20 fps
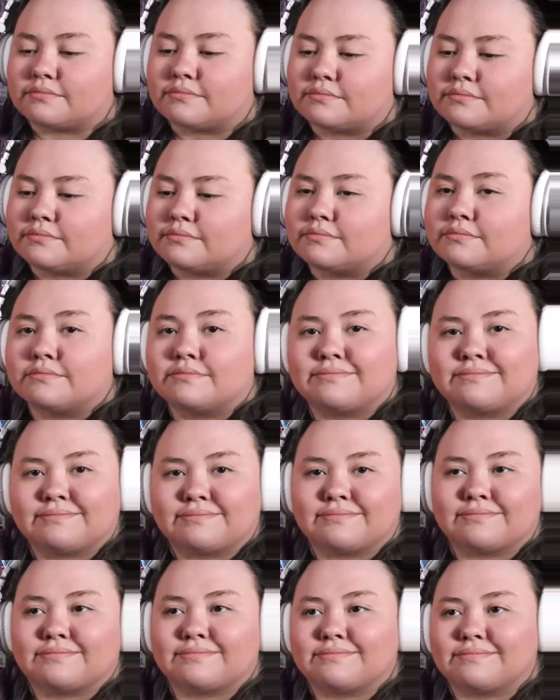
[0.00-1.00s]

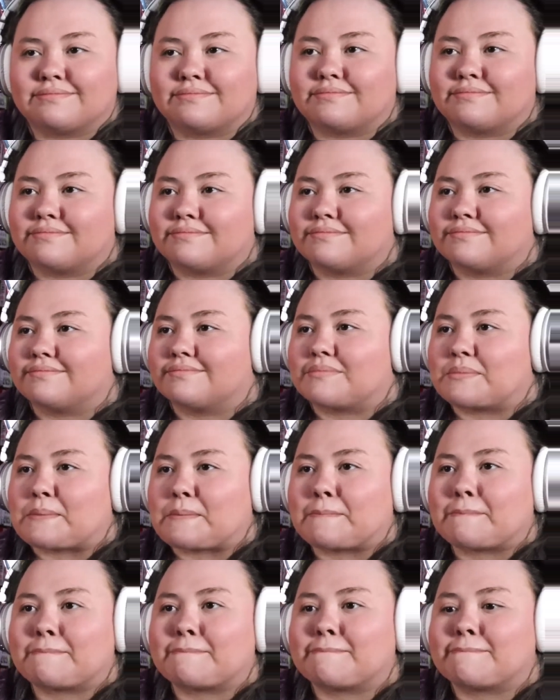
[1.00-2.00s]

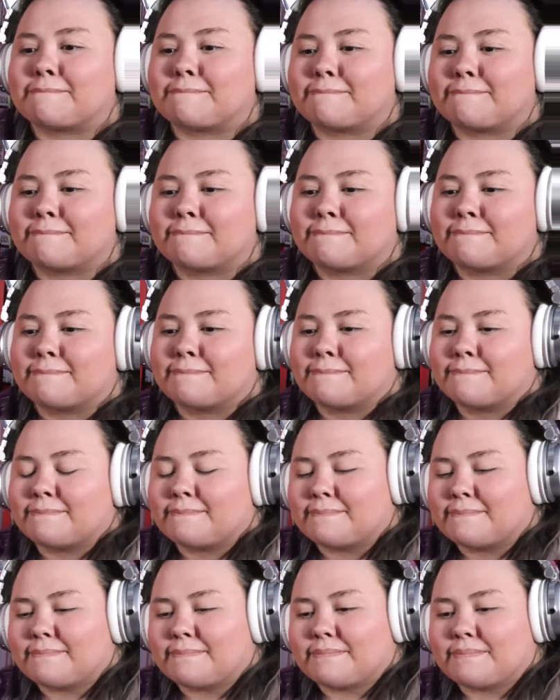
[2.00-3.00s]

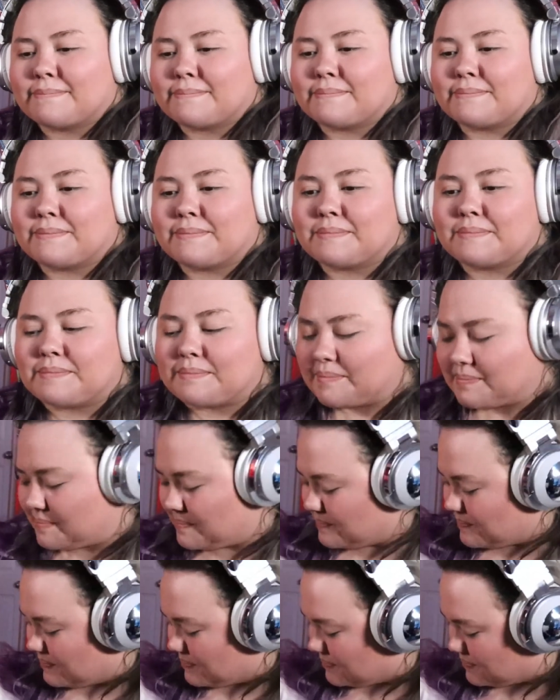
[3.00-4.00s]

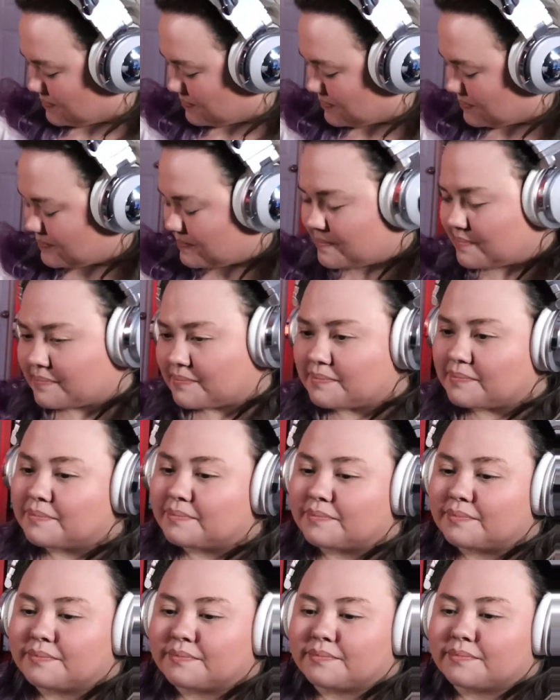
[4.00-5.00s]

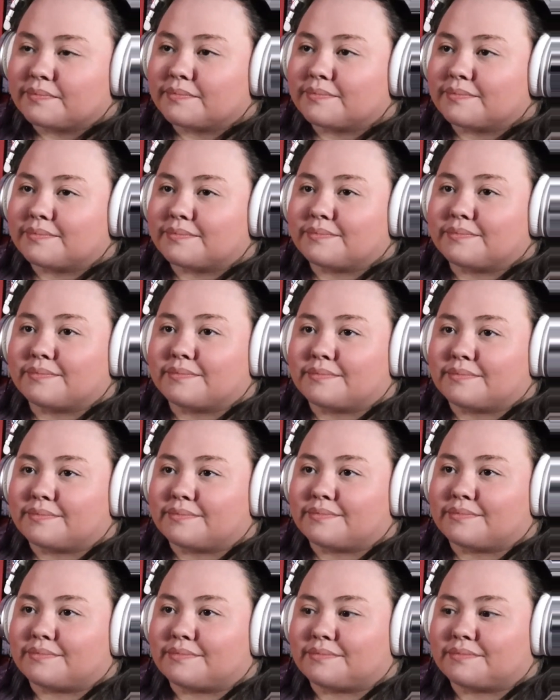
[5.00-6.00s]

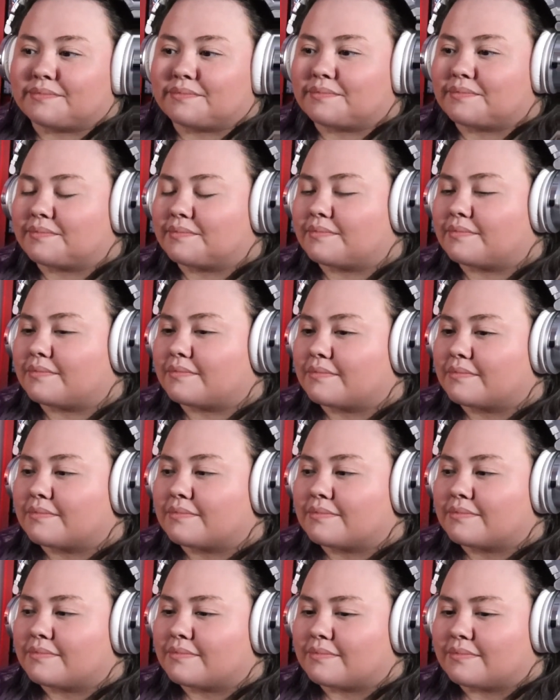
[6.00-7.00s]

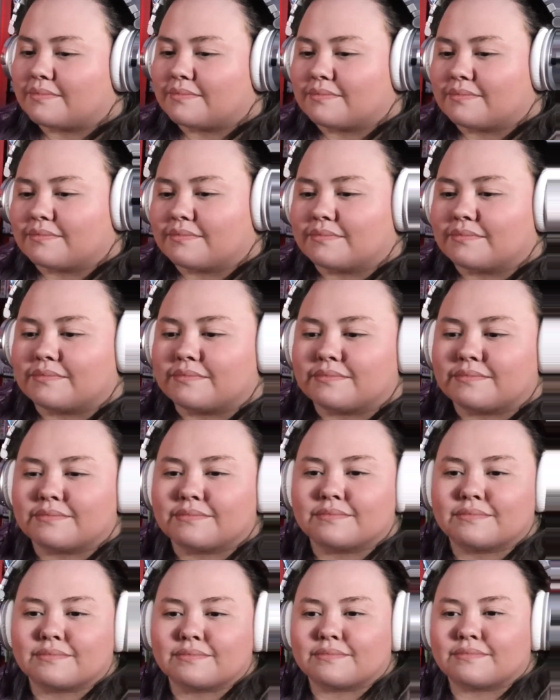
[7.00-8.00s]
This person isn't speaking.